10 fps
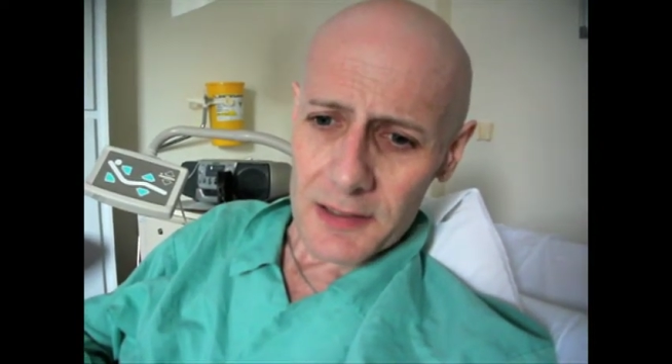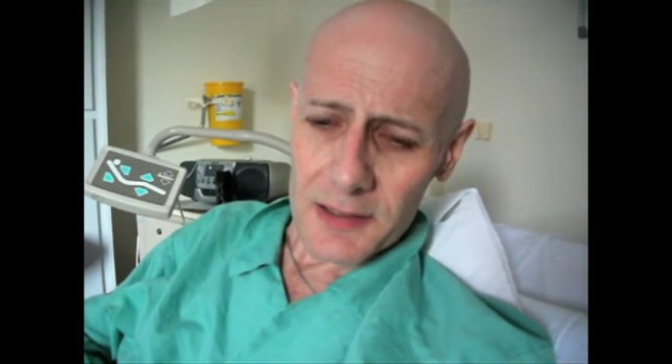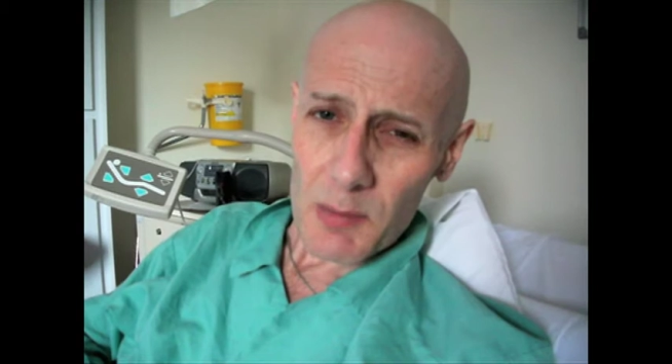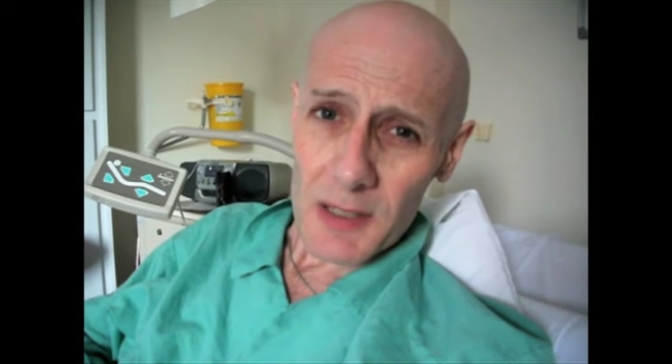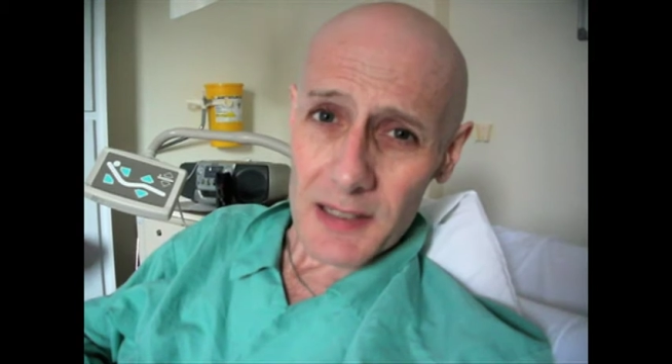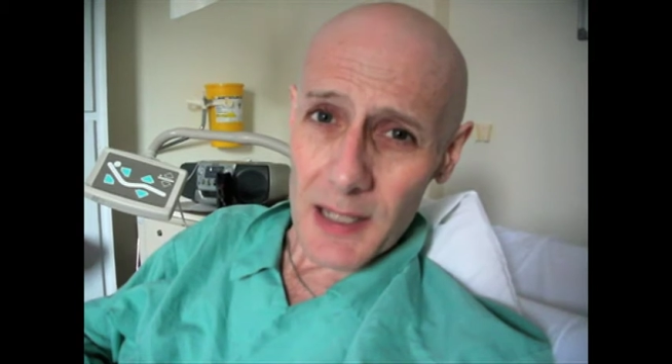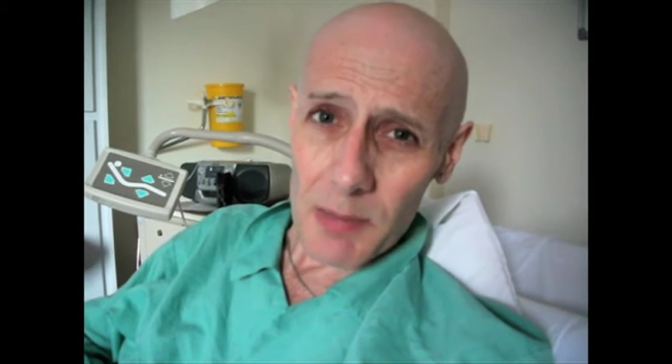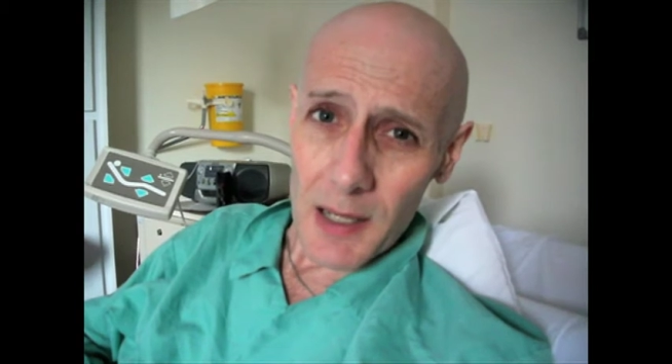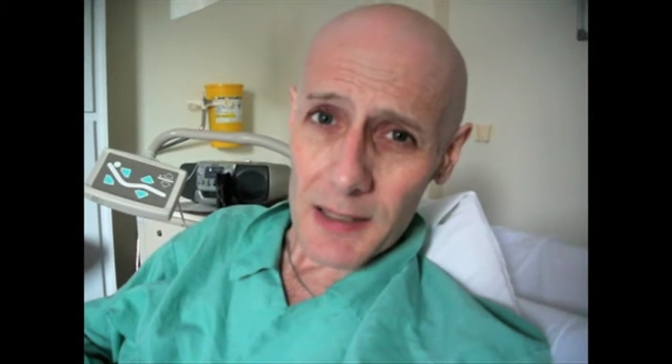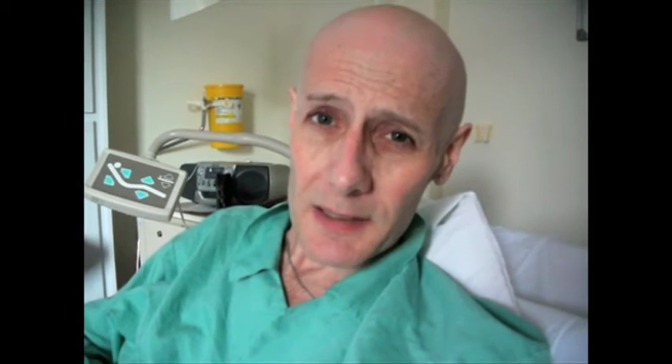so many
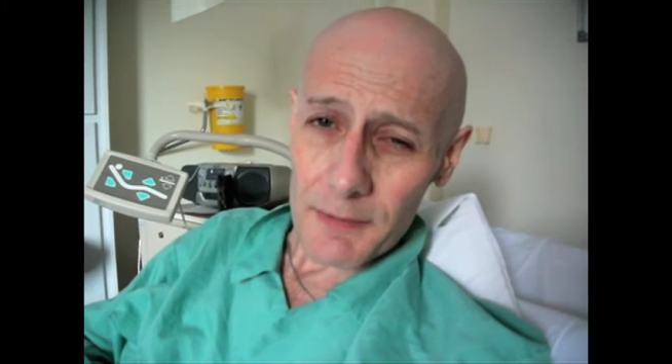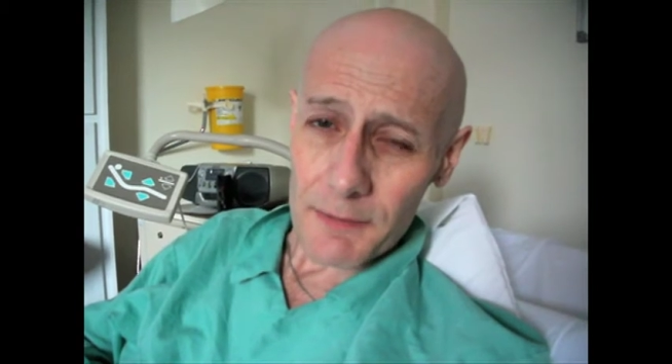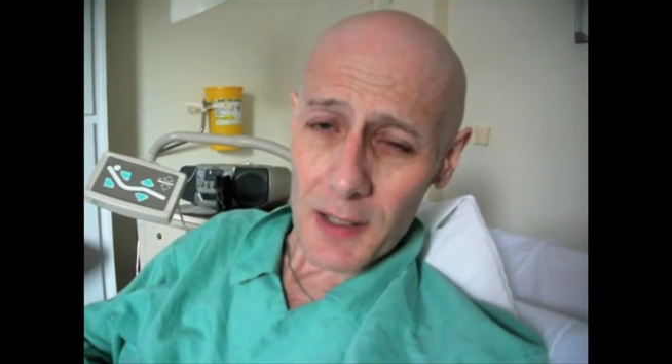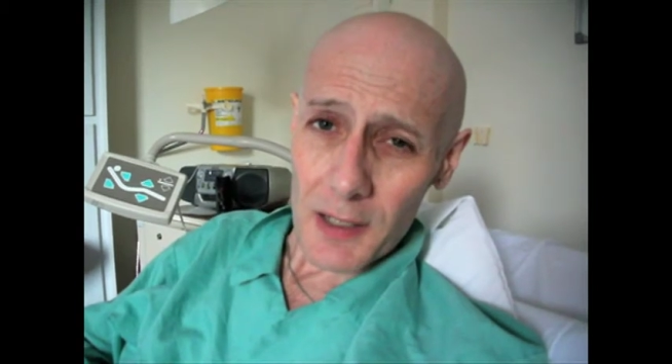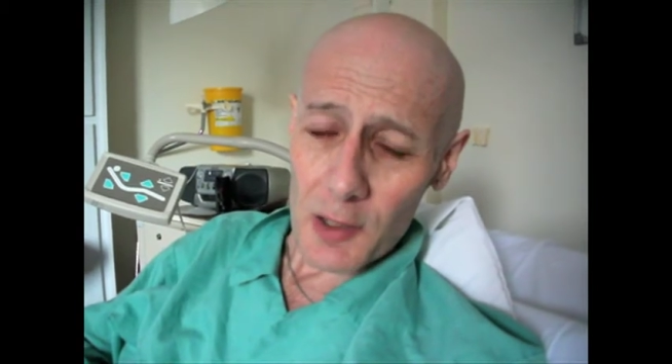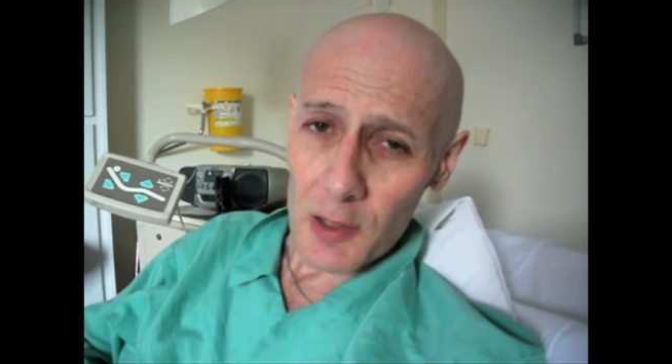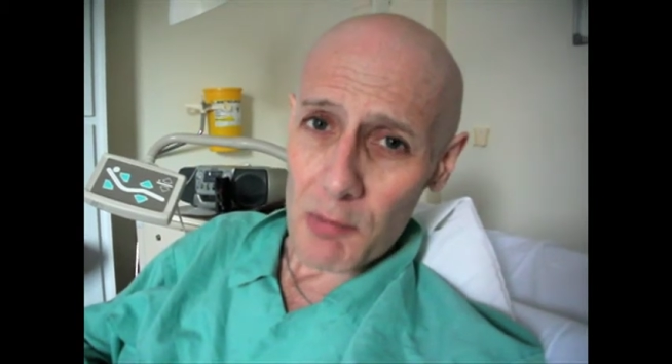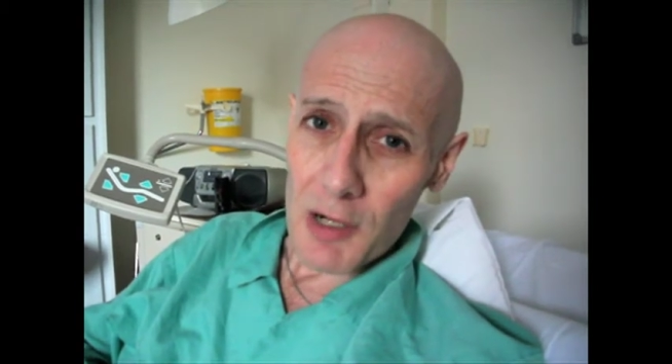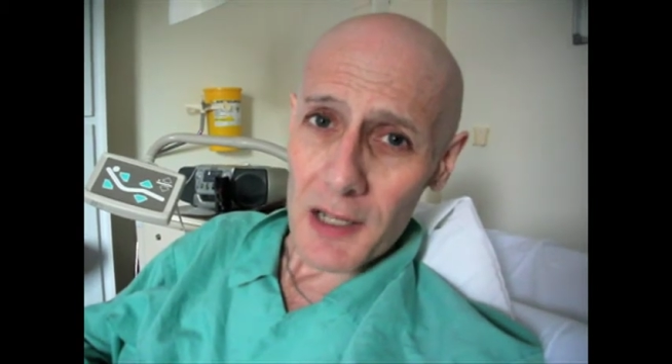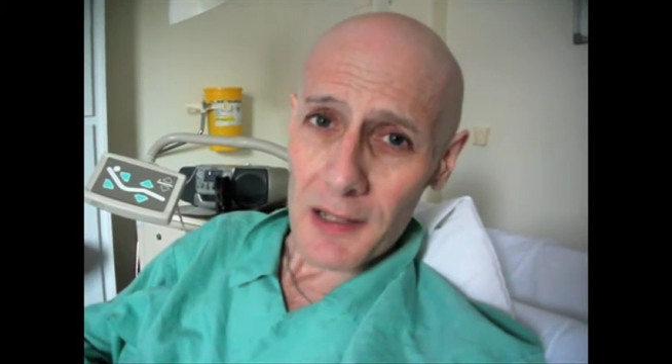setbacks, I finally got a
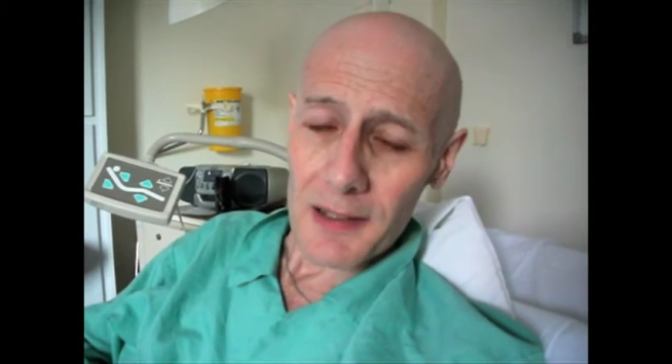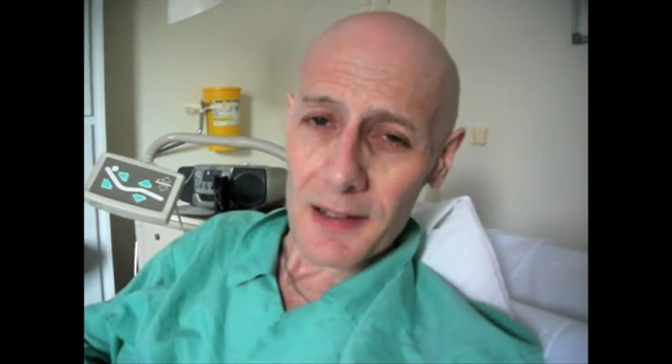break